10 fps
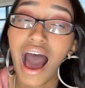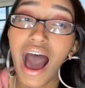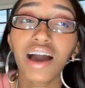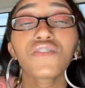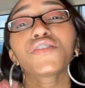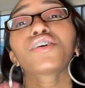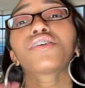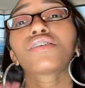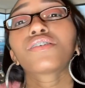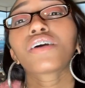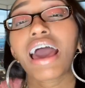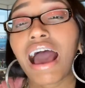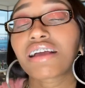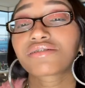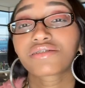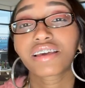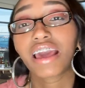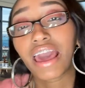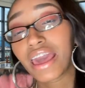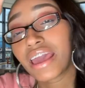I feel actually
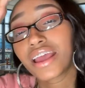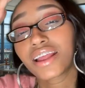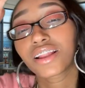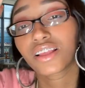head